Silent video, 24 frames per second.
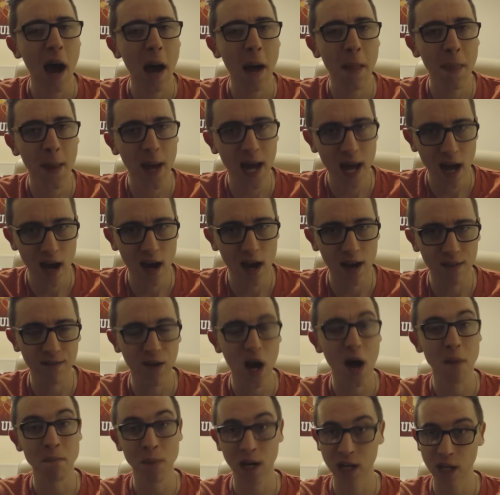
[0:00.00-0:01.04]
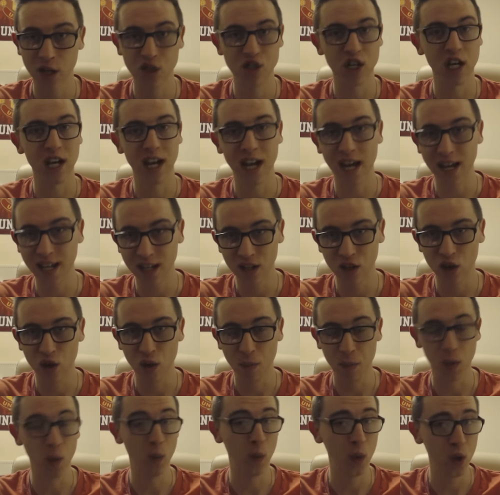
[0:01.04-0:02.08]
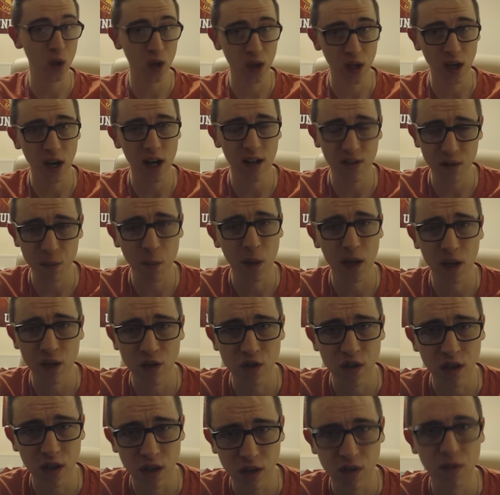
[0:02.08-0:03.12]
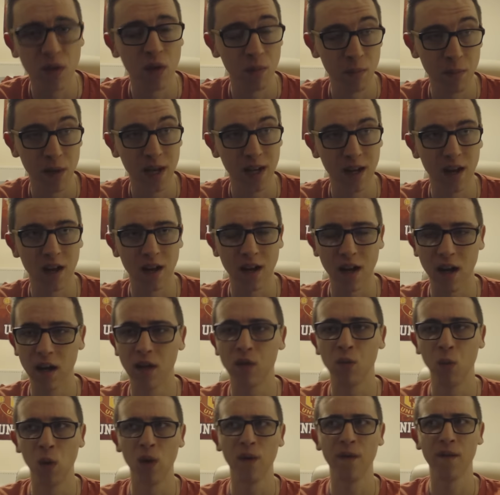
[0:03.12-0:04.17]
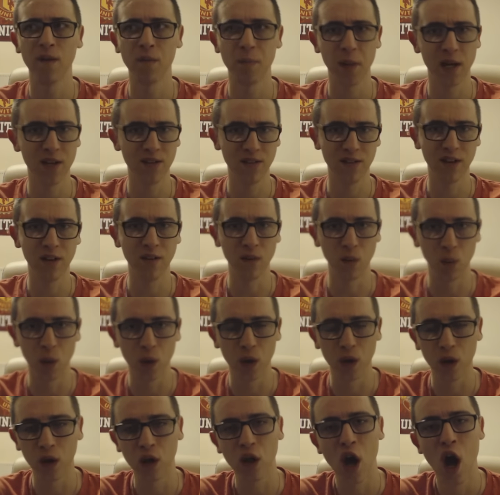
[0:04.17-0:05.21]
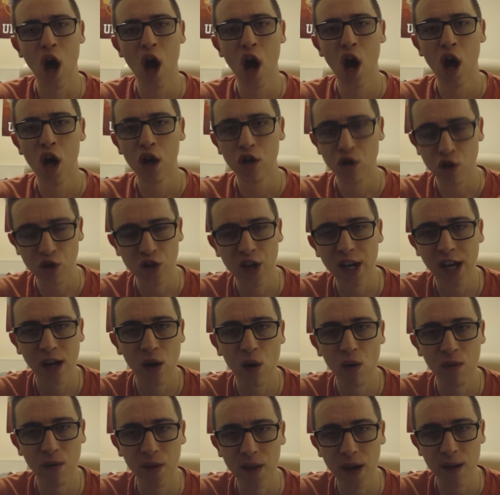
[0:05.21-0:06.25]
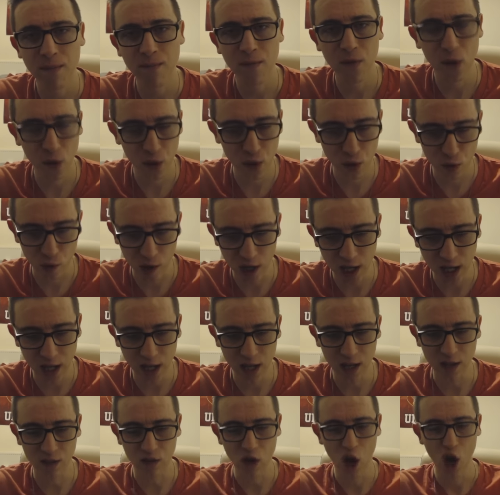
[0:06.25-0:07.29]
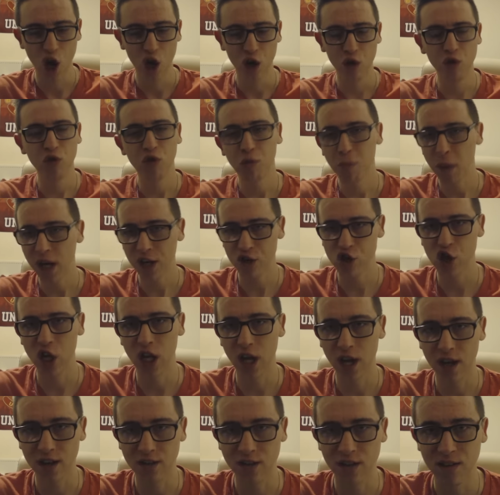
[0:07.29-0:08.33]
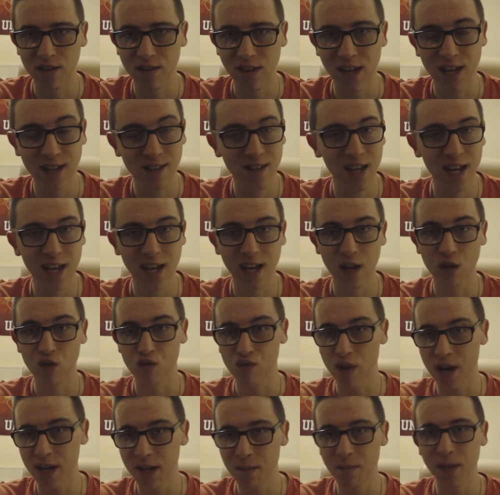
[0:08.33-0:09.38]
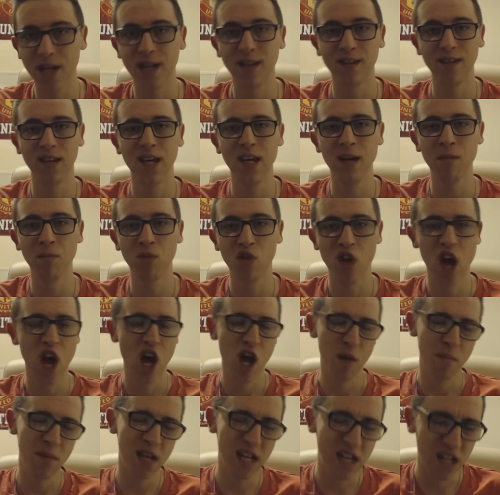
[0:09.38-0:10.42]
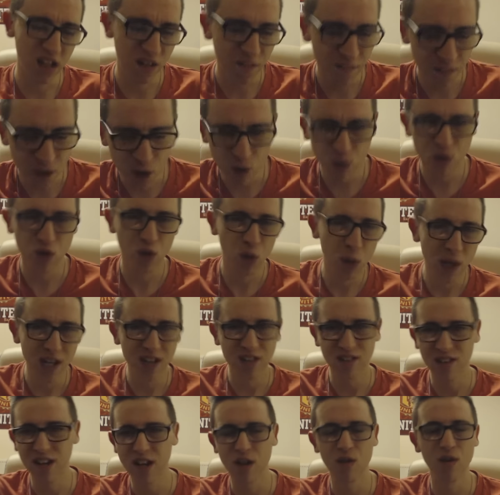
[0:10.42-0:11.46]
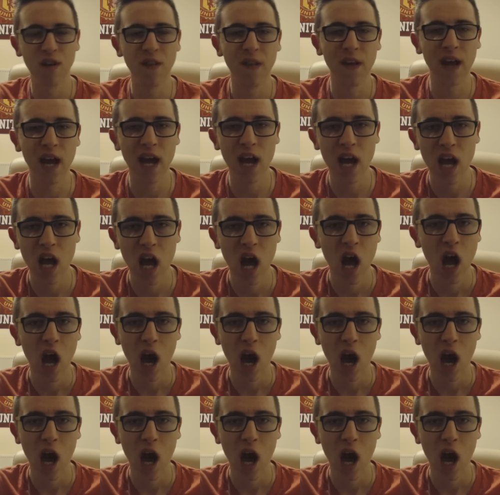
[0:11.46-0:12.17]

I may have a manager lined up, a world class manager, may I add, one of the best in the world, to take over them for three years, who specialises in taking ready made teams, making a few tweaks here and there,